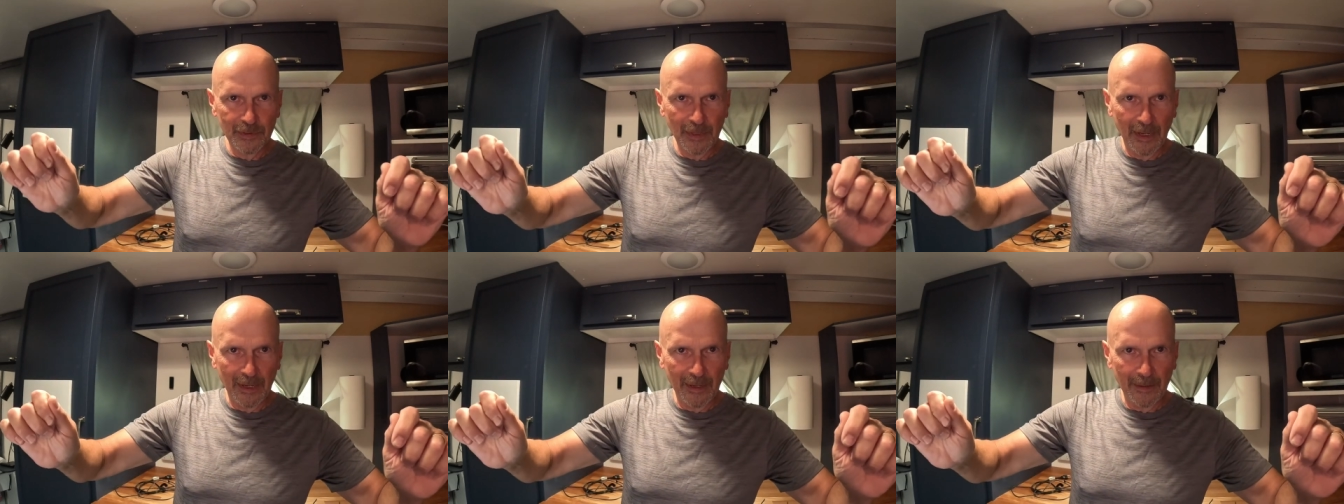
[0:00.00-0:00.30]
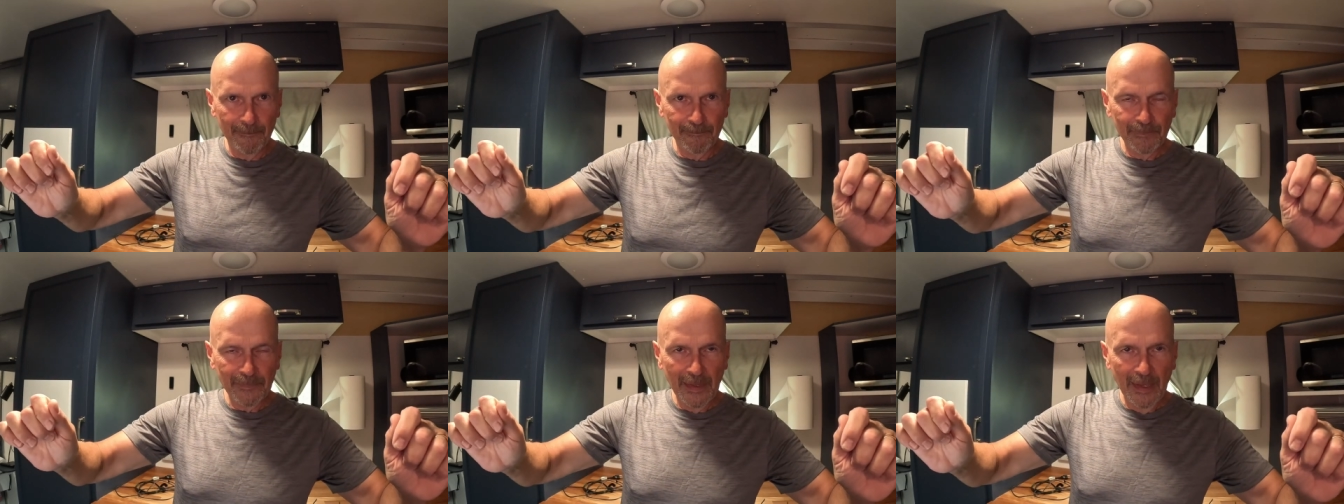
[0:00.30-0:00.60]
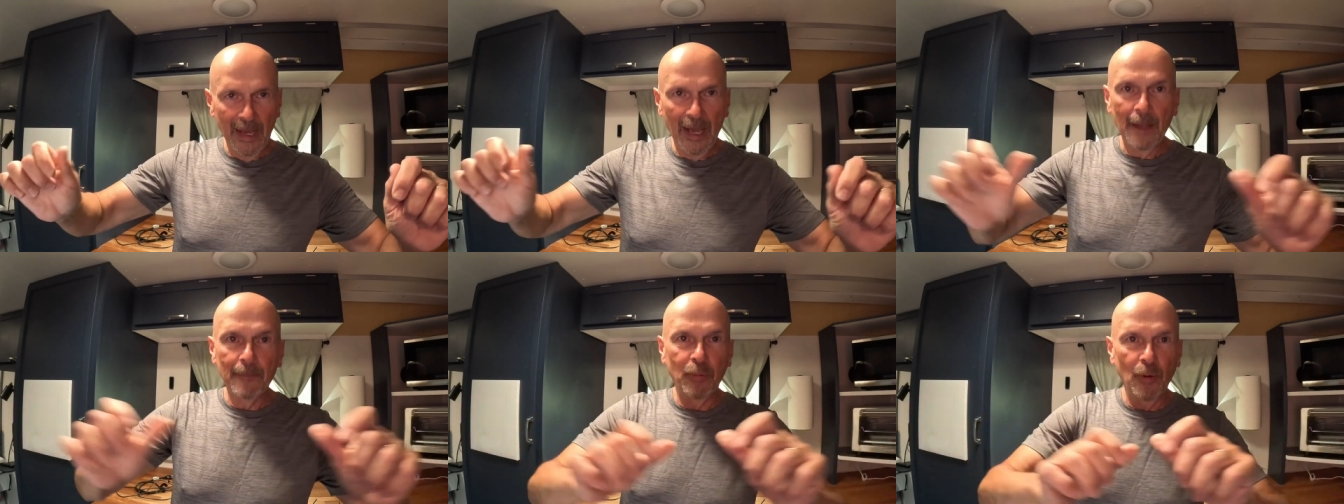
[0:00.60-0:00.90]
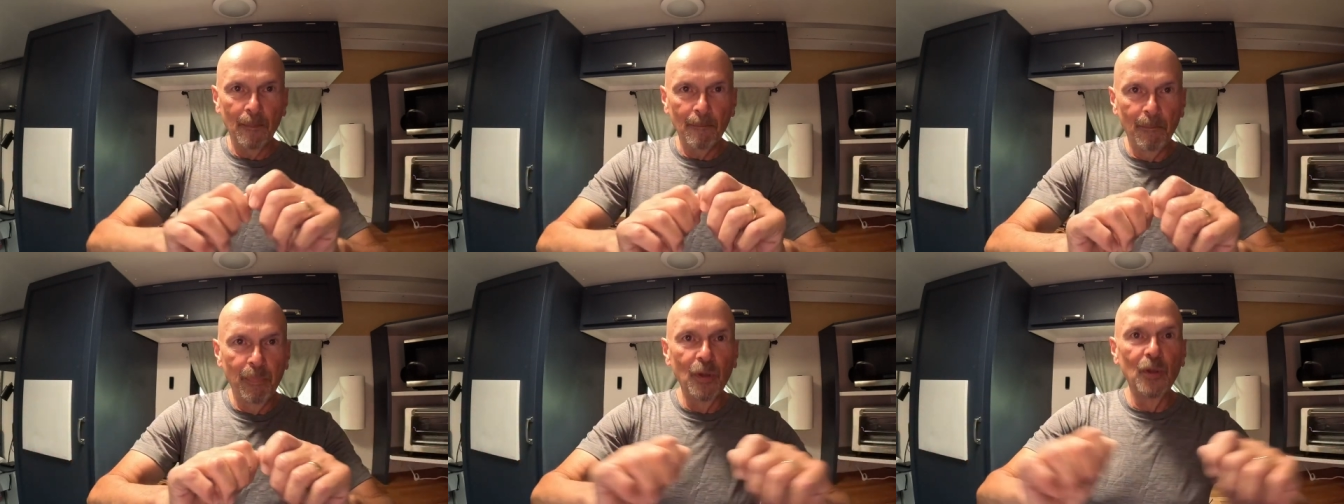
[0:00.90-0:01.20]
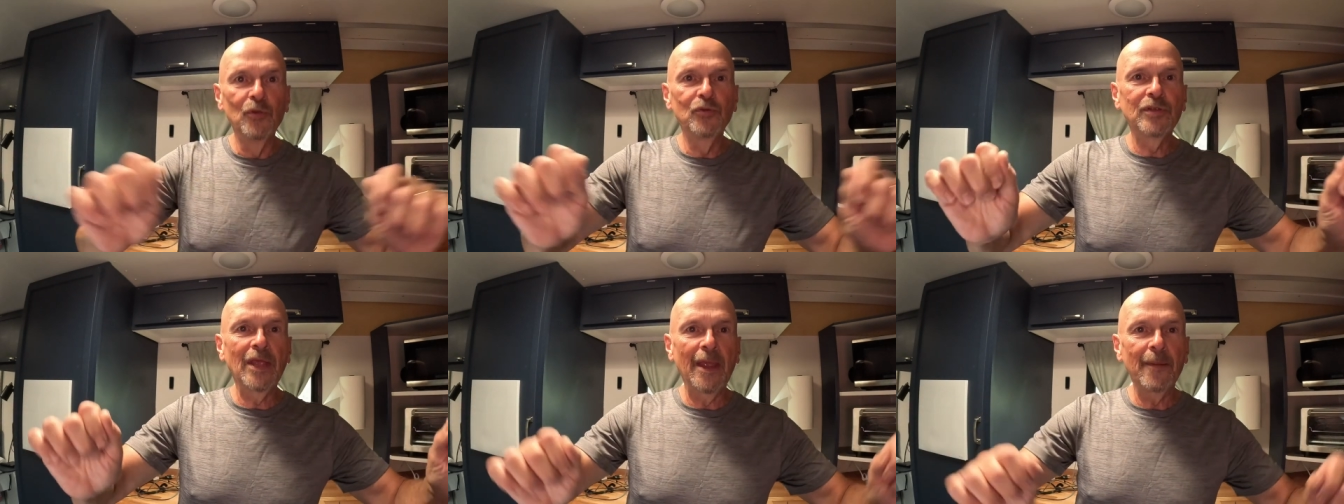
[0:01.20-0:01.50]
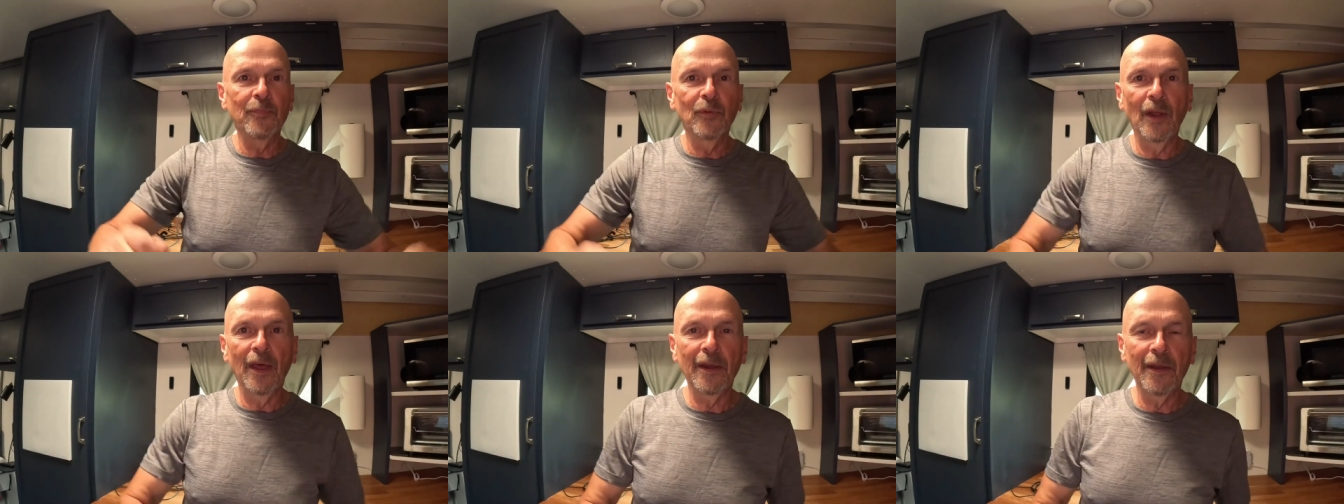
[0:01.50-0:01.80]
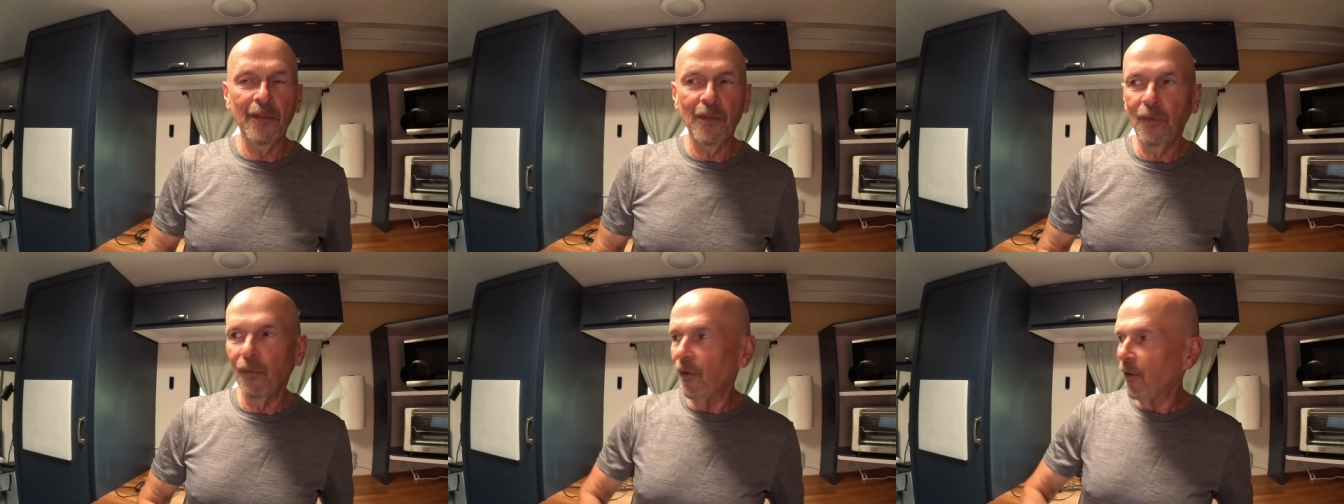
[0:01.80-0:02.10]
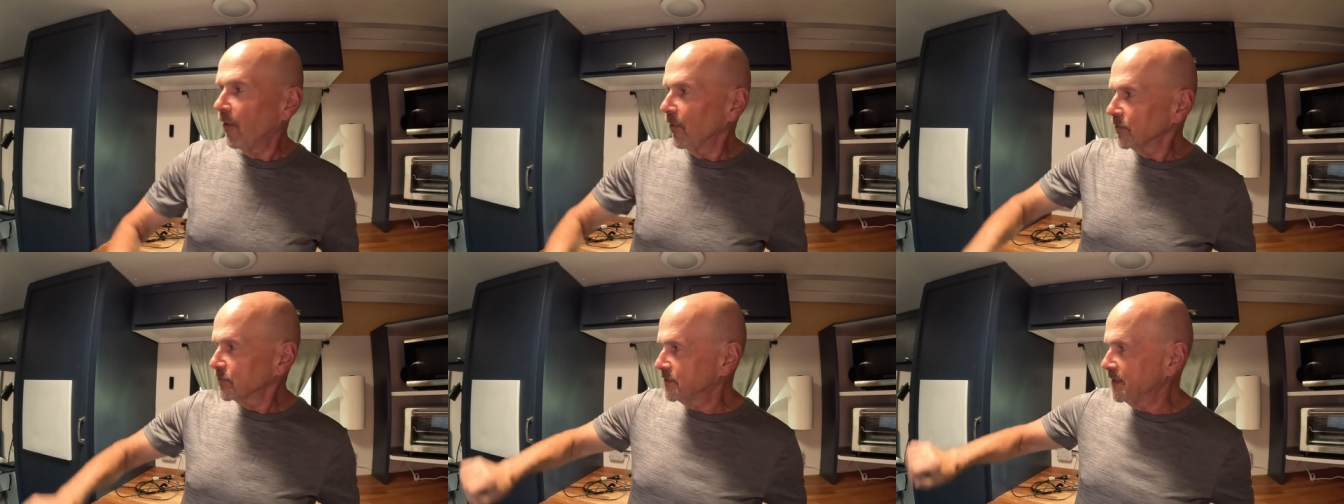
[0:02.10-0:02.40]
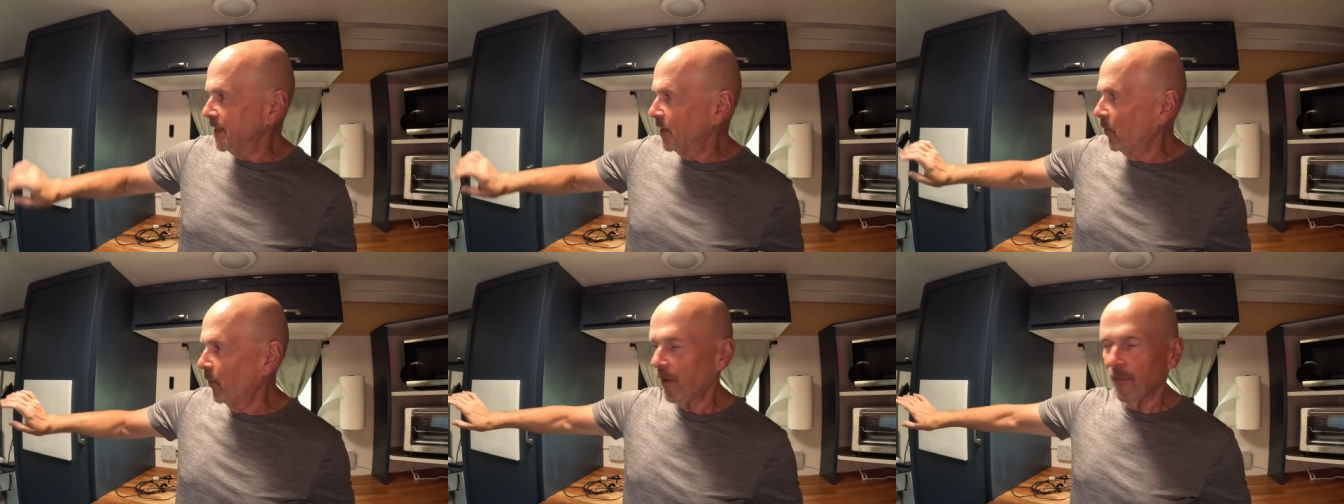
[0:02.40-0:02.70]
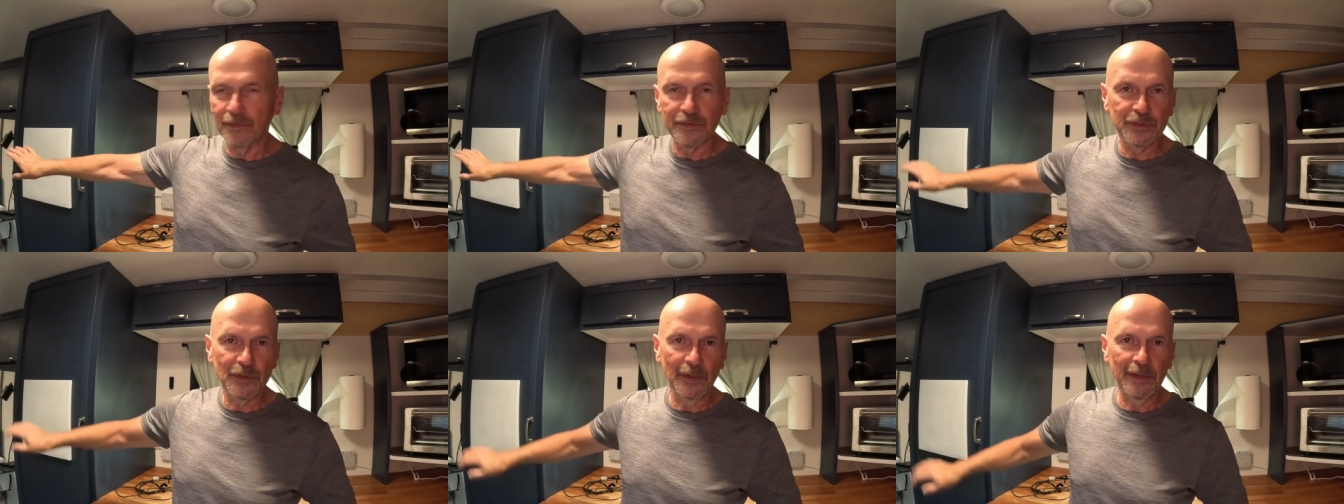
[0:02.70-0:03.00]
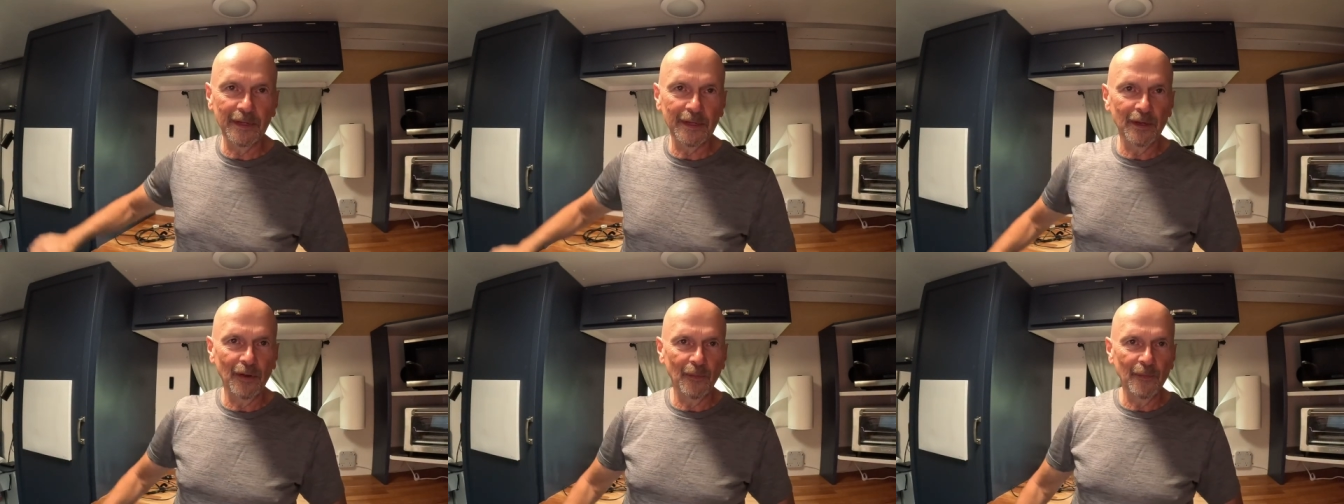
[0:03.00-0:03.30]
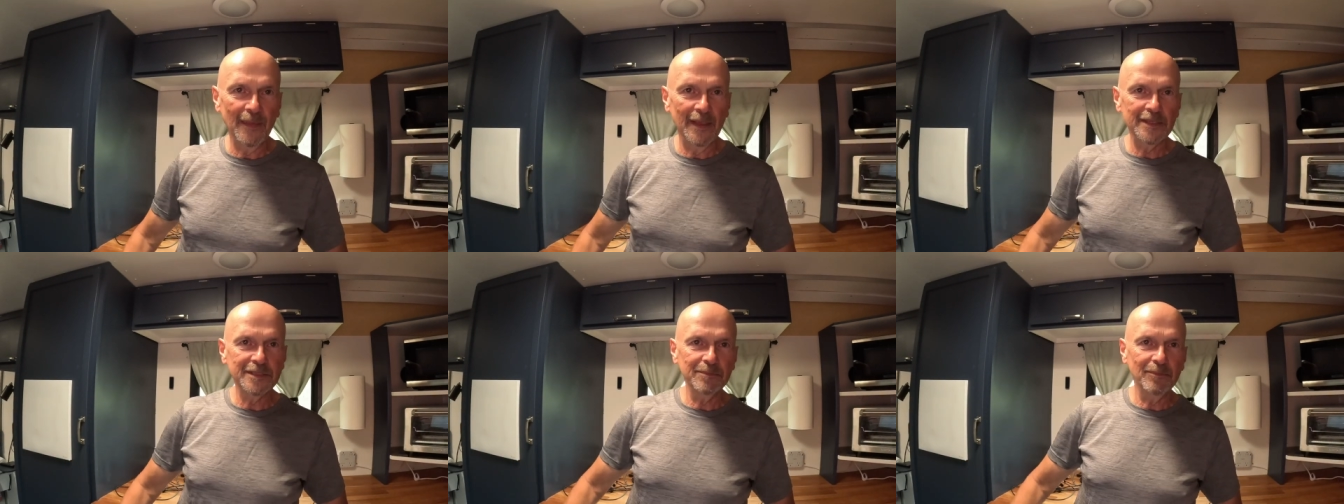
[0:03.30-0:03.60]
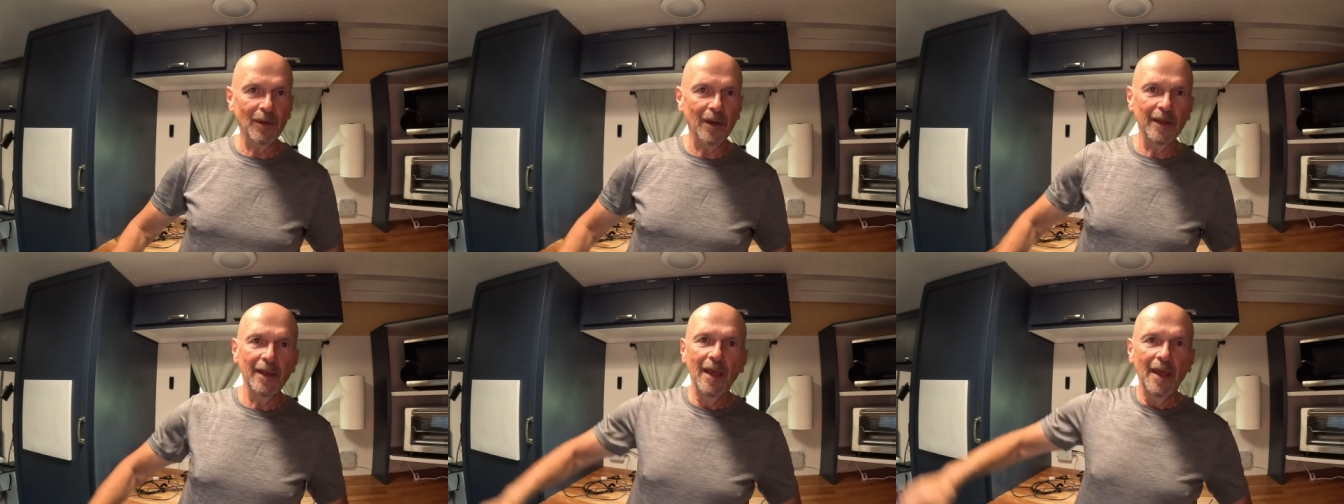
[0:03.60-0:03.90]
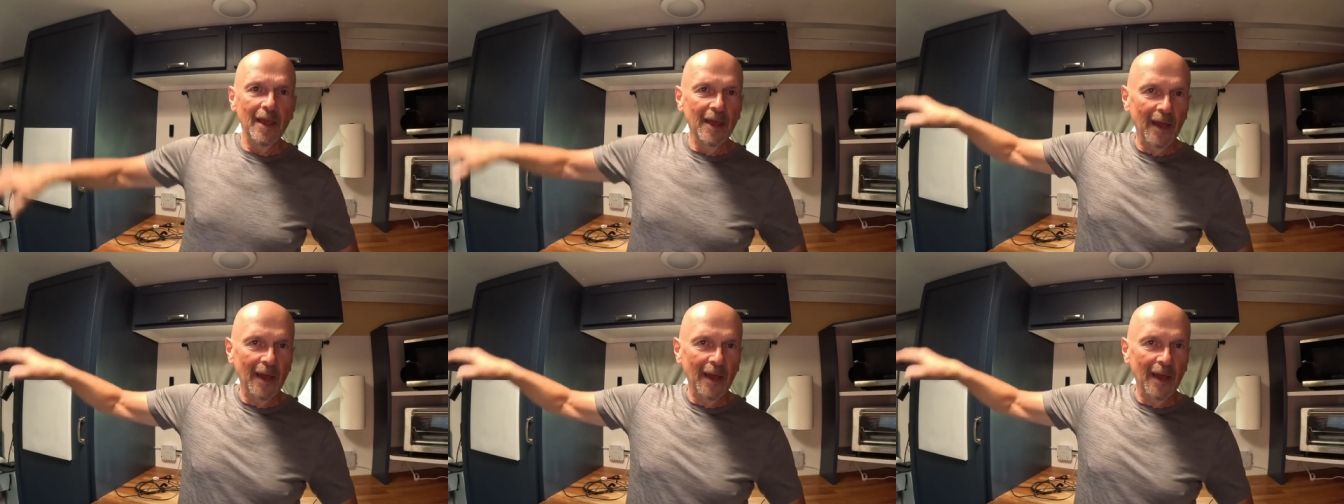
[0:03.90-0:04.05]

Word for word: uh, I put blue tape right on the wall saying what was going to go in that spot.